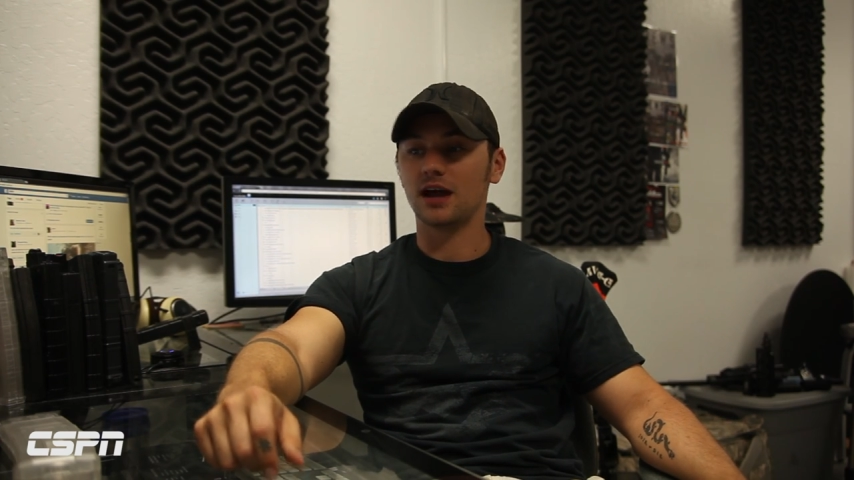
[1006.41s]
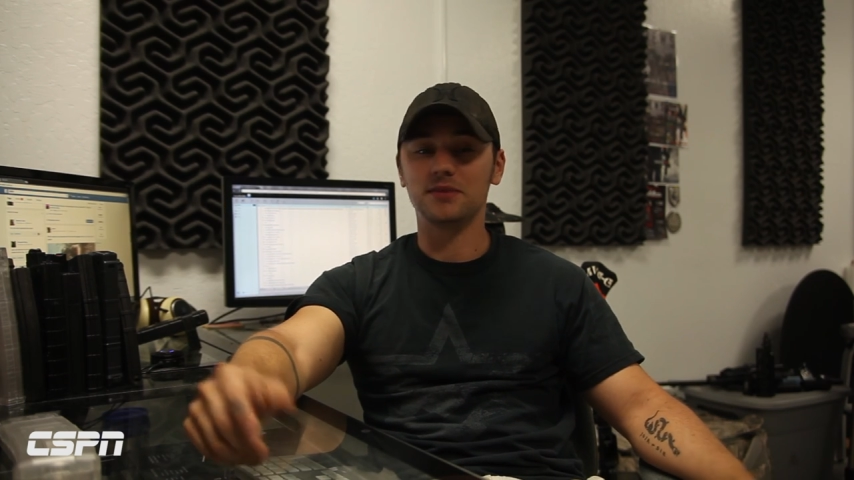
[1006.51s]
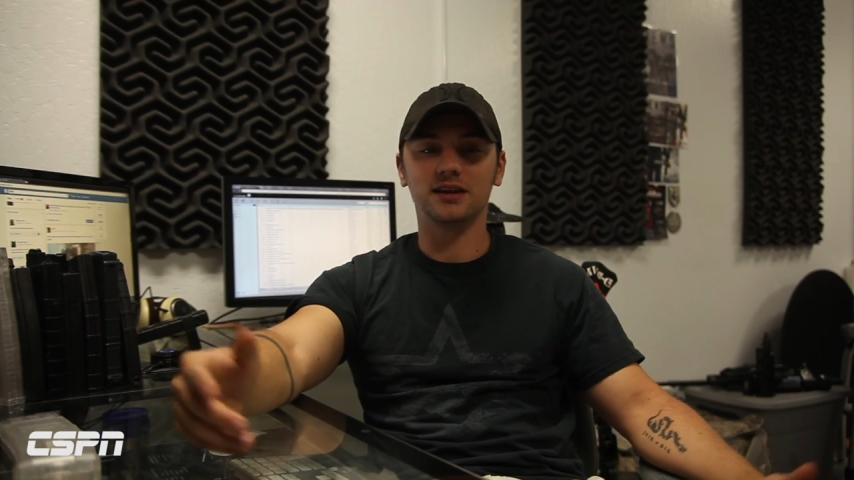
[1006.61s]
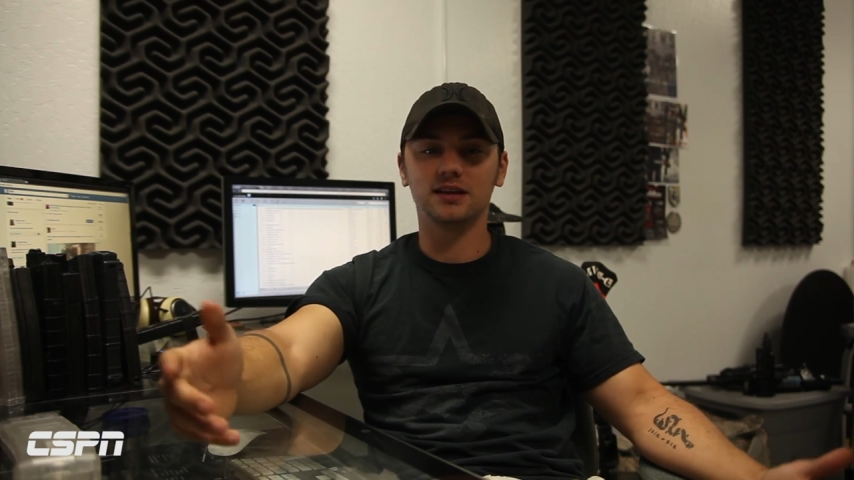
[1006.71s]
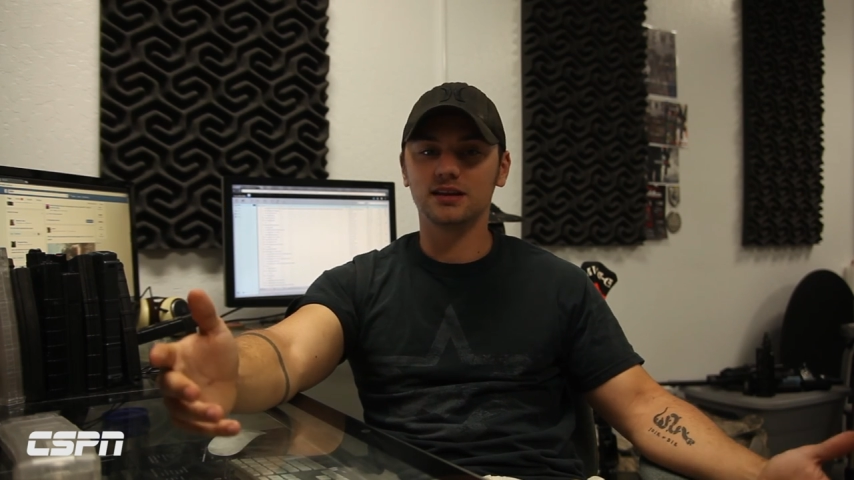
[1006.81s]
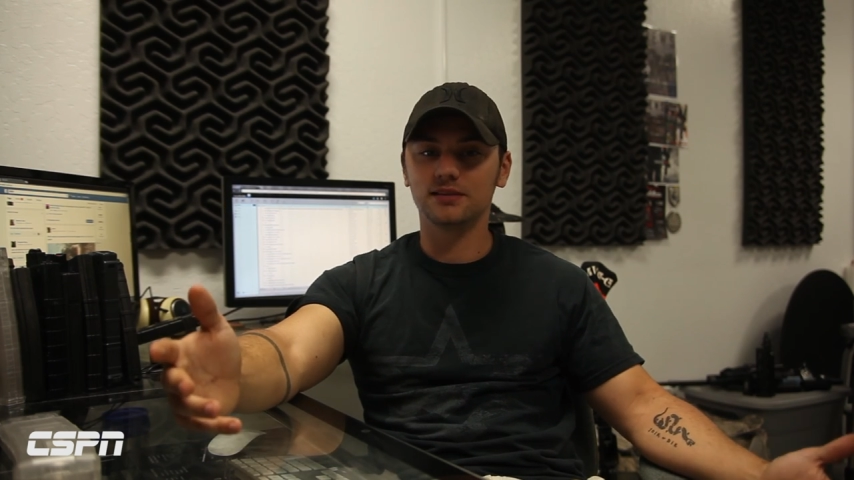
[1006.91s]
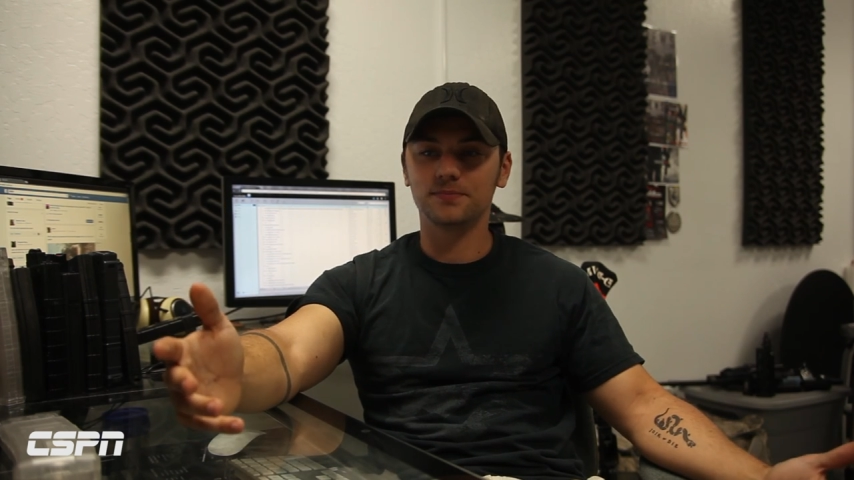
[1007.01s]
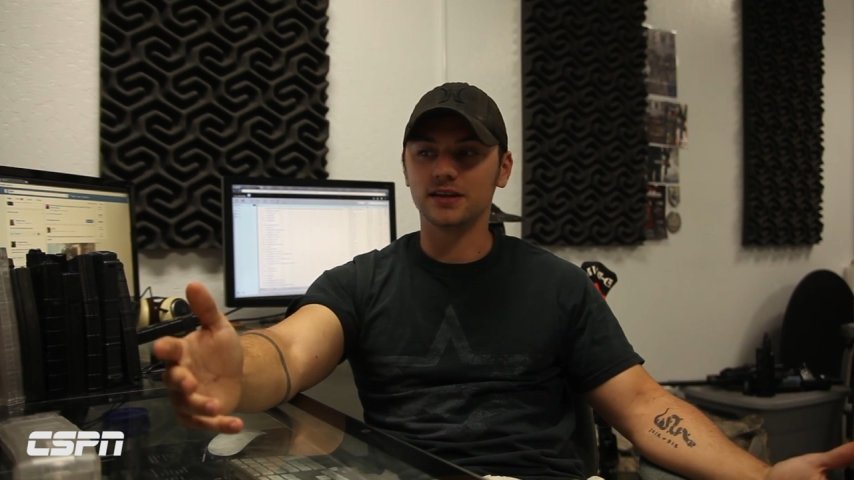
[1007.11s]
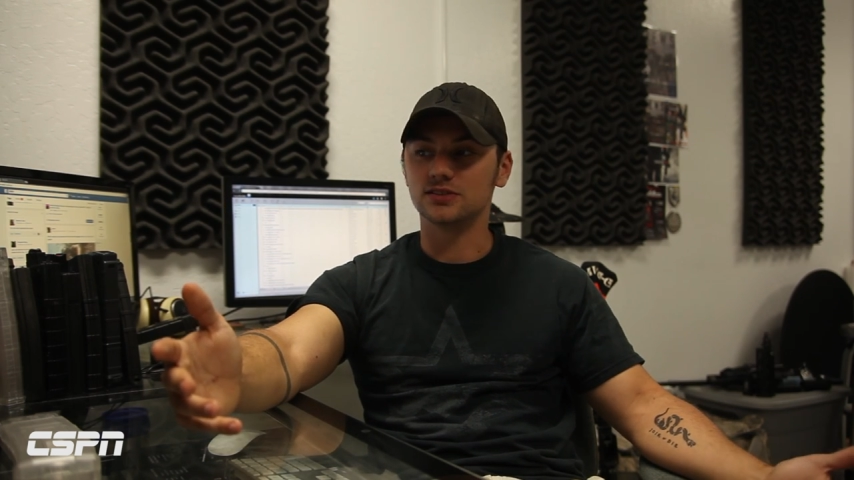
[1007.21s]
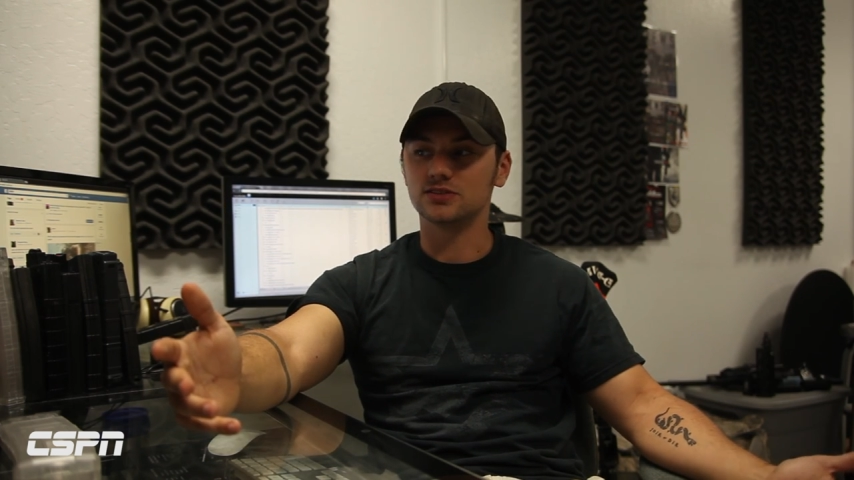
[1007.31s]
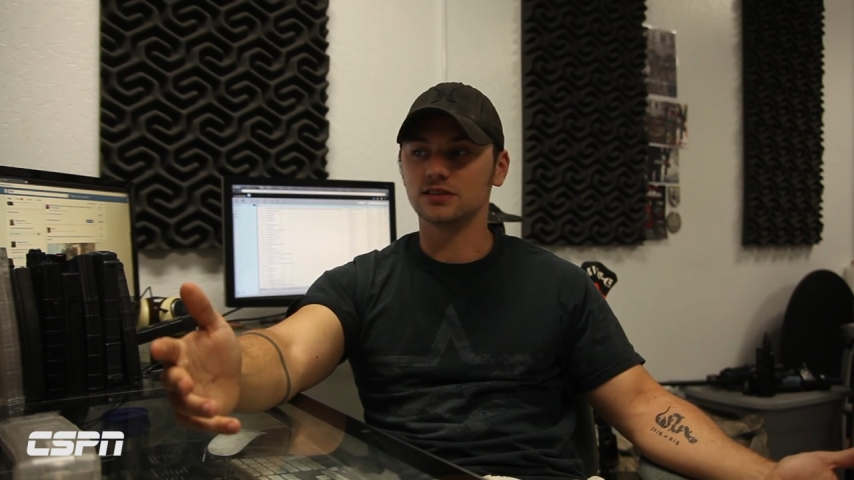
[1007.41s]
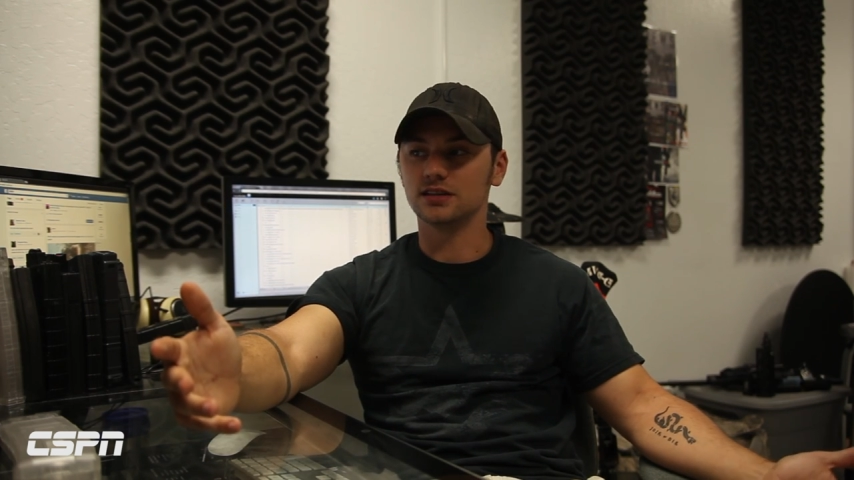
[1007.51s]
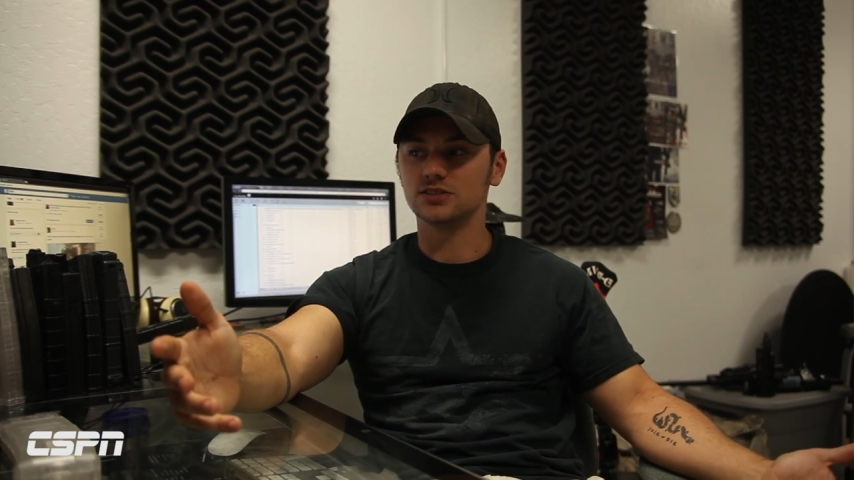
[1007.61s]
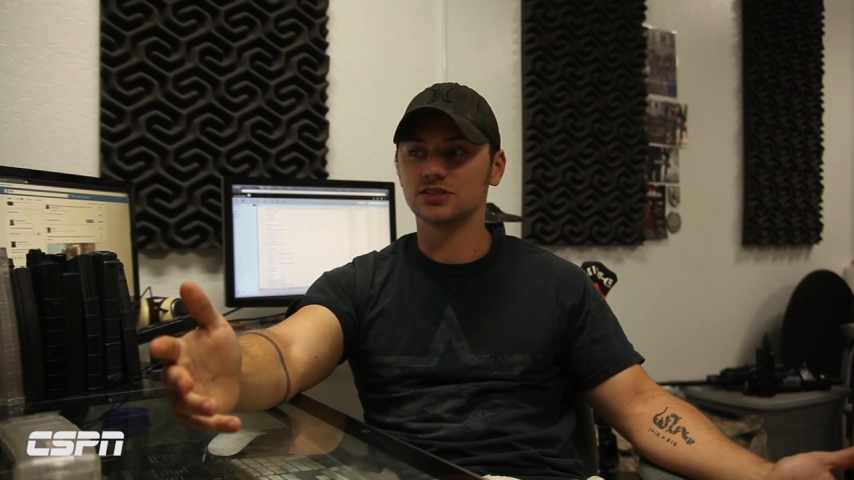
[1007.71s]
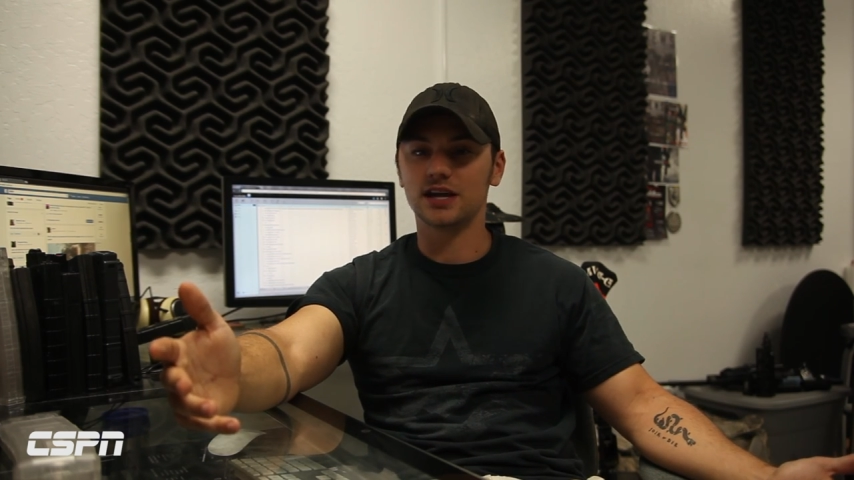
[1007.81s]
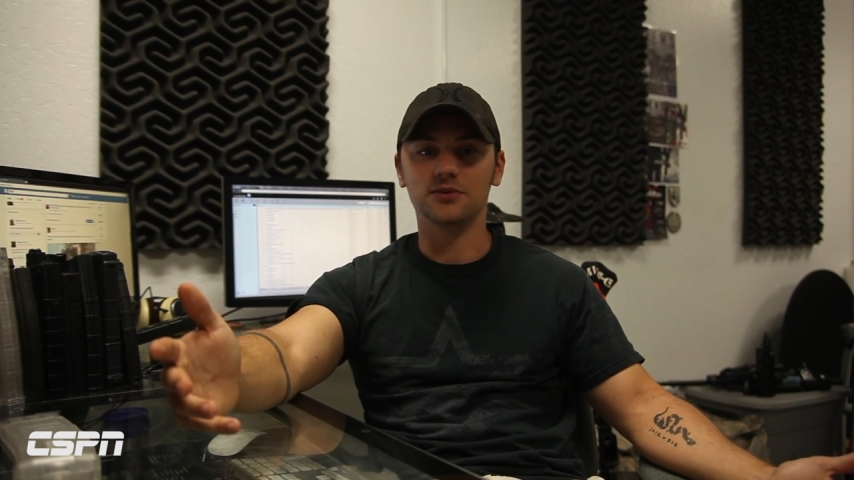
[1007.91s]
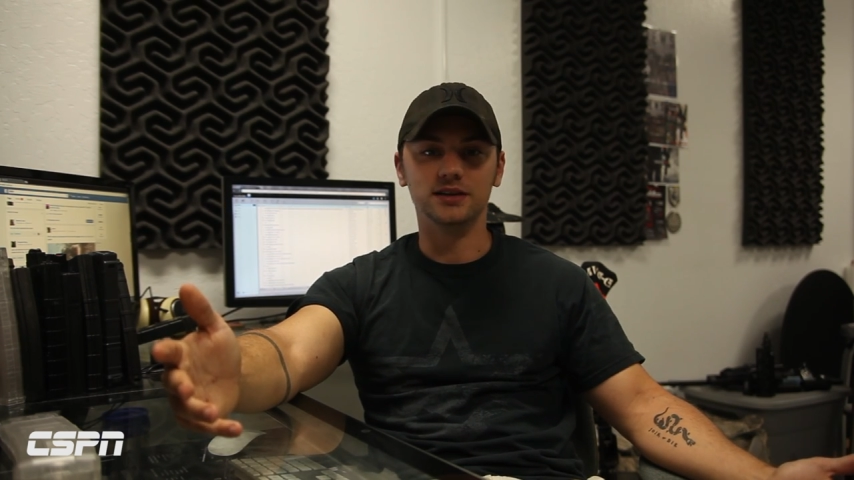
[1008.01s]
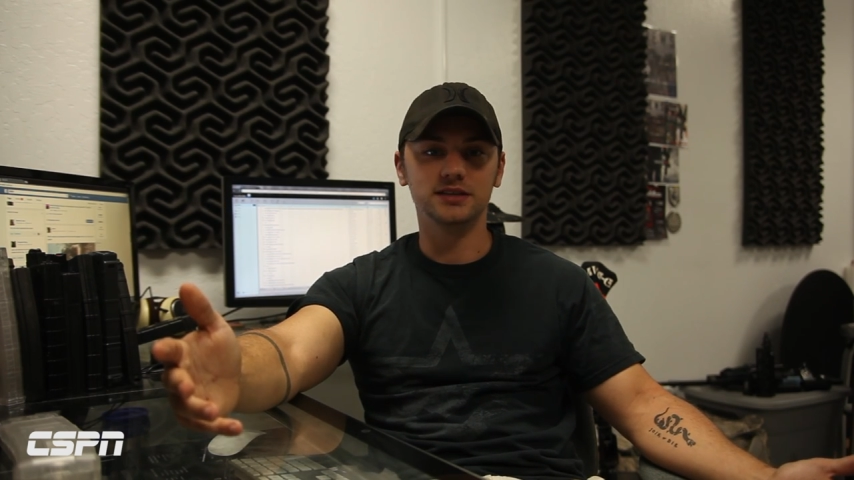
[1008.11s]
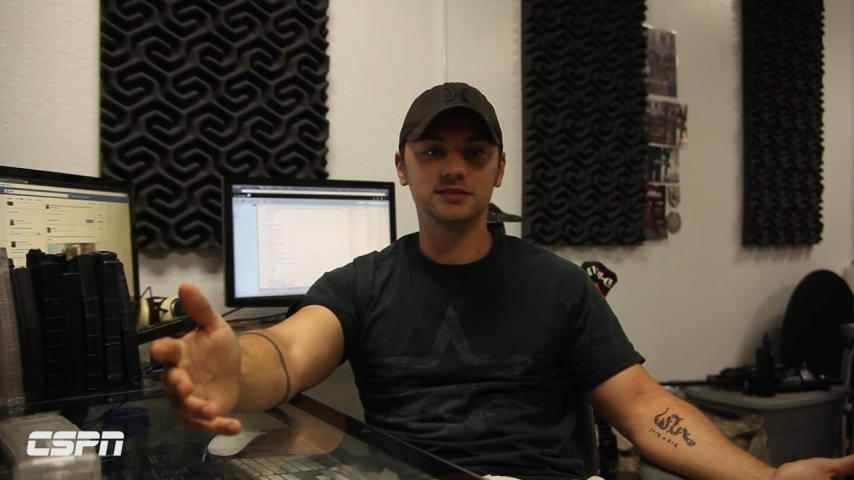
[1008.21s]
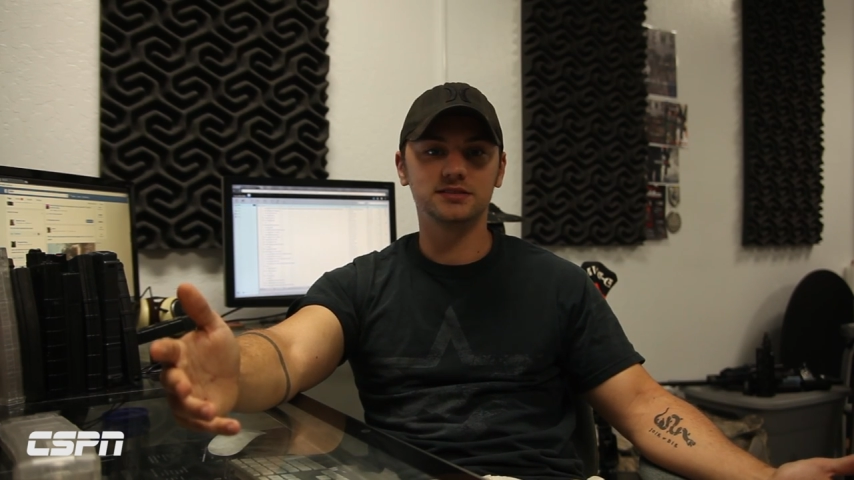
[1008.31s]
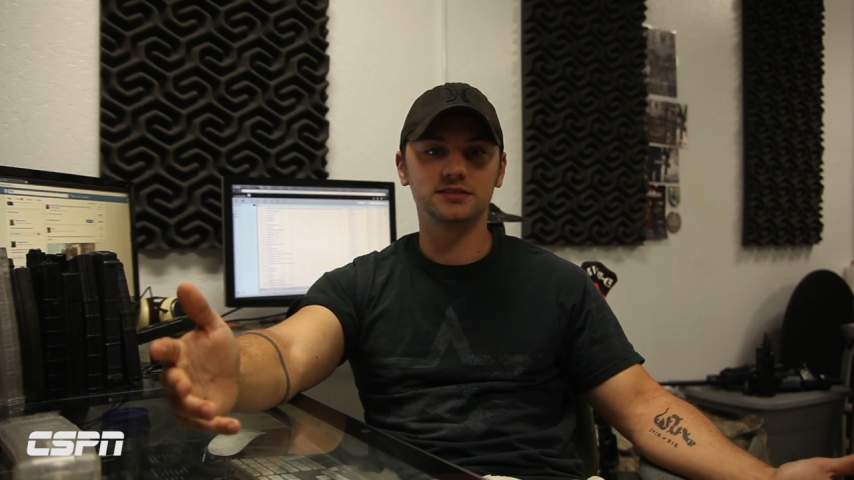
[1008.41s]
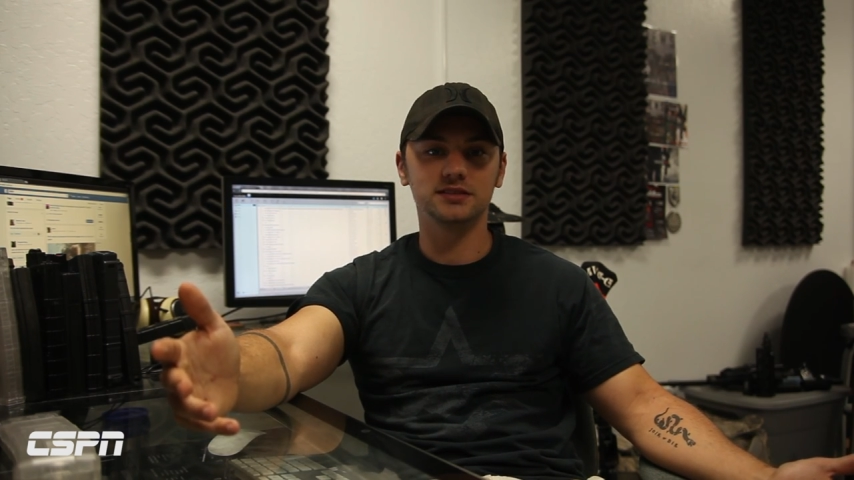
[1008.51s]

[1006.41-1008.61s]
I mean, it's it's just how it is.